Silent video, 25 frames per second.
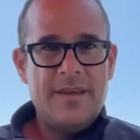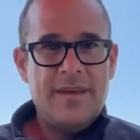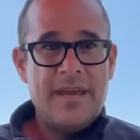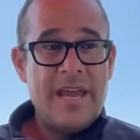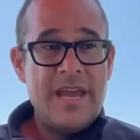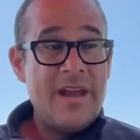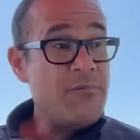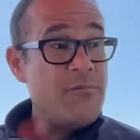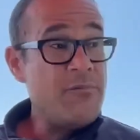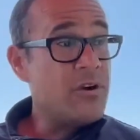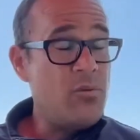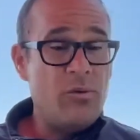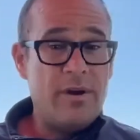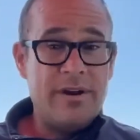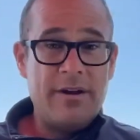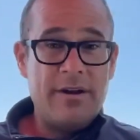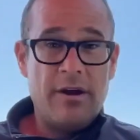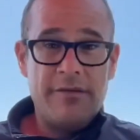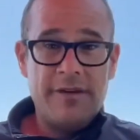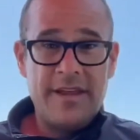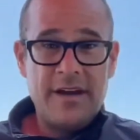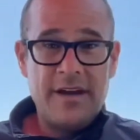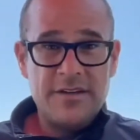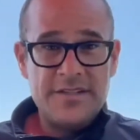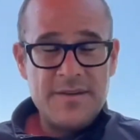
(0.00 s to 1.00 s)
And we're going
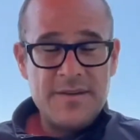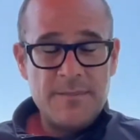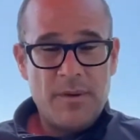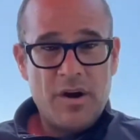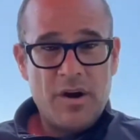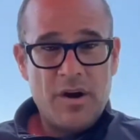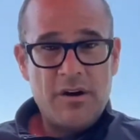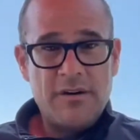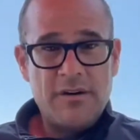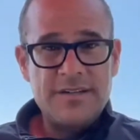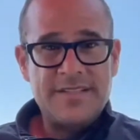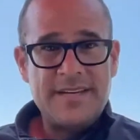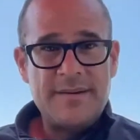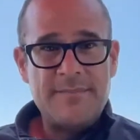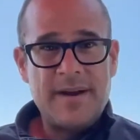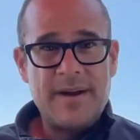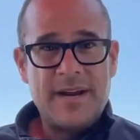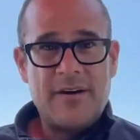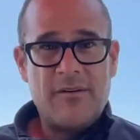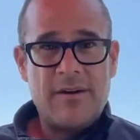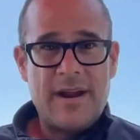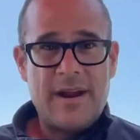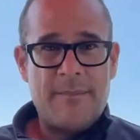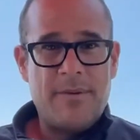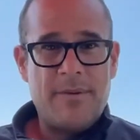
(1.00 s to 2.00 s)
over there tomorrow to see my
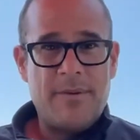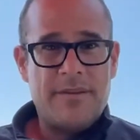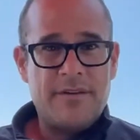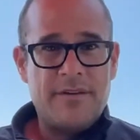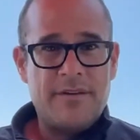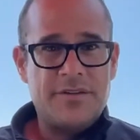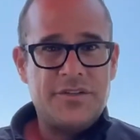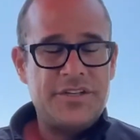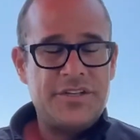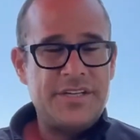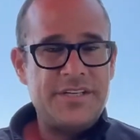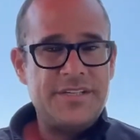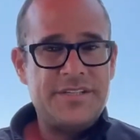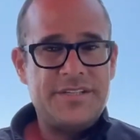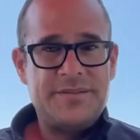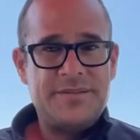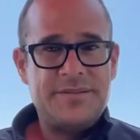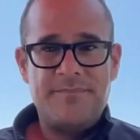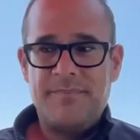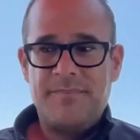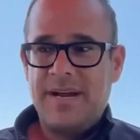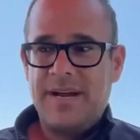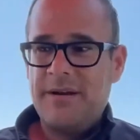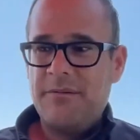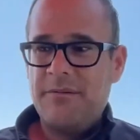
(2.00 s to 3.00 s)
grandmother. She's
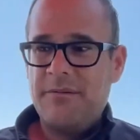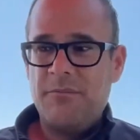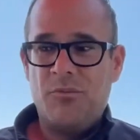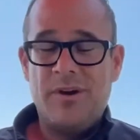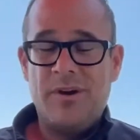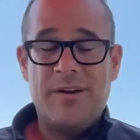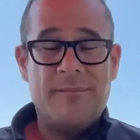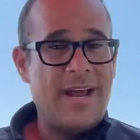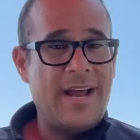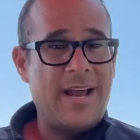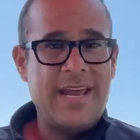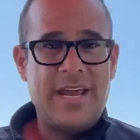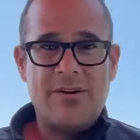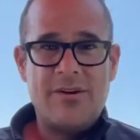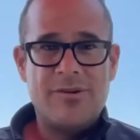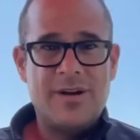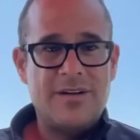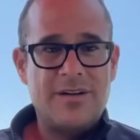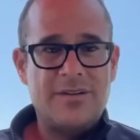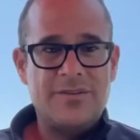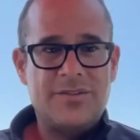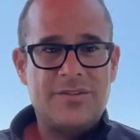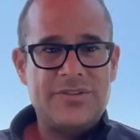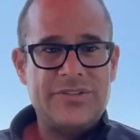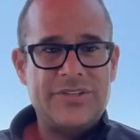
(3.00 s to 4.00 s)
one of my
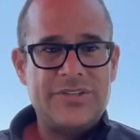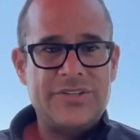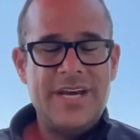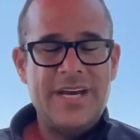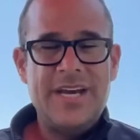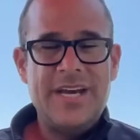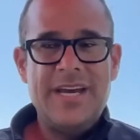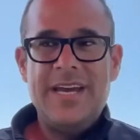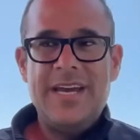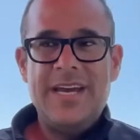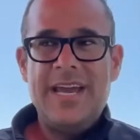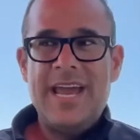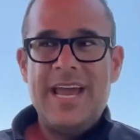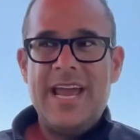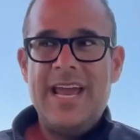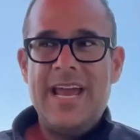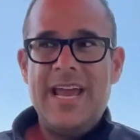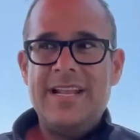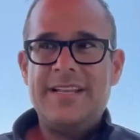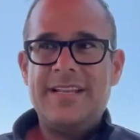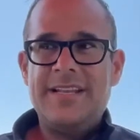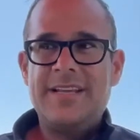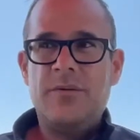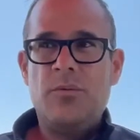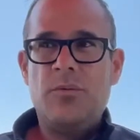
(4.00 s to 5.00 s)
heroes.
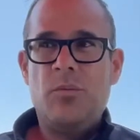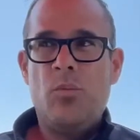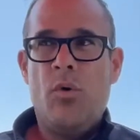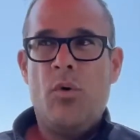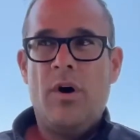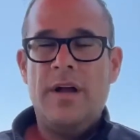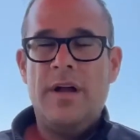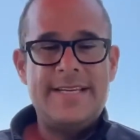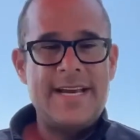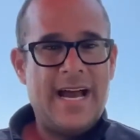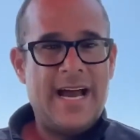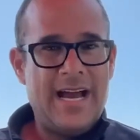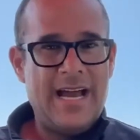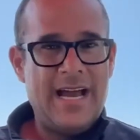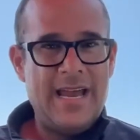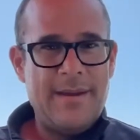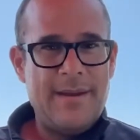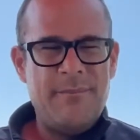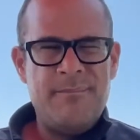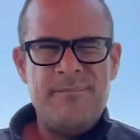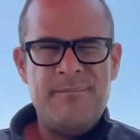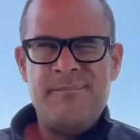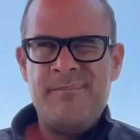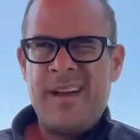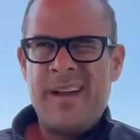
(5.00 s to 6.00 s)
And one
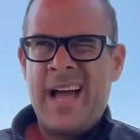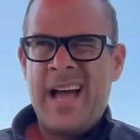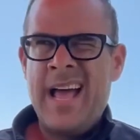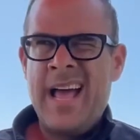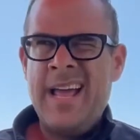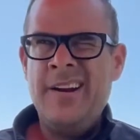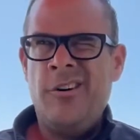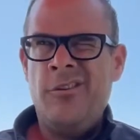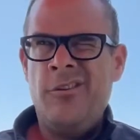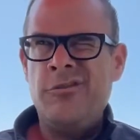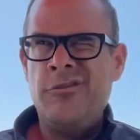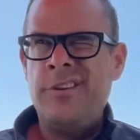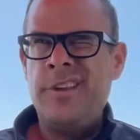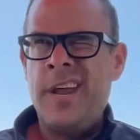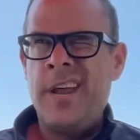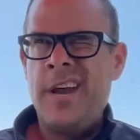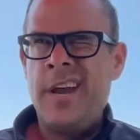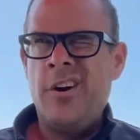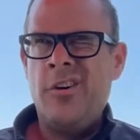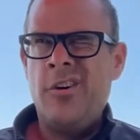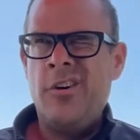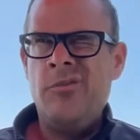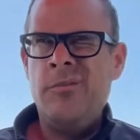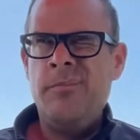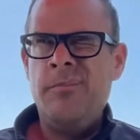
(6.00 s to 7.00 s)
time, I don't
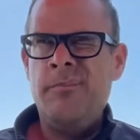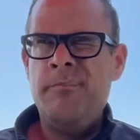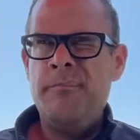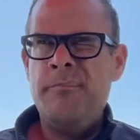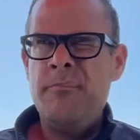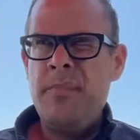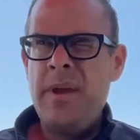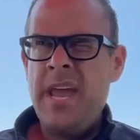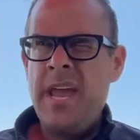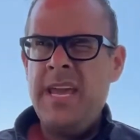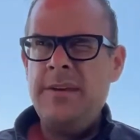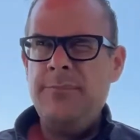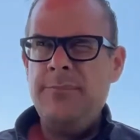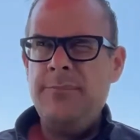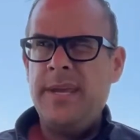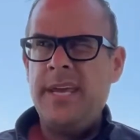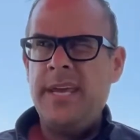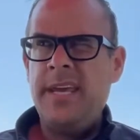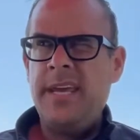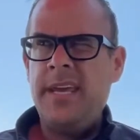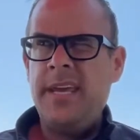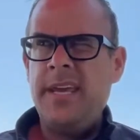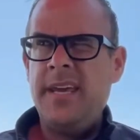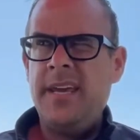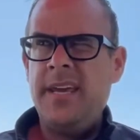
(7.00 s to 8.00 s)
know,
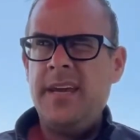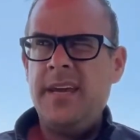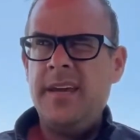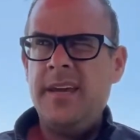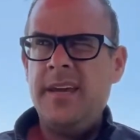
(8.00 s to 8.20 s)
maybe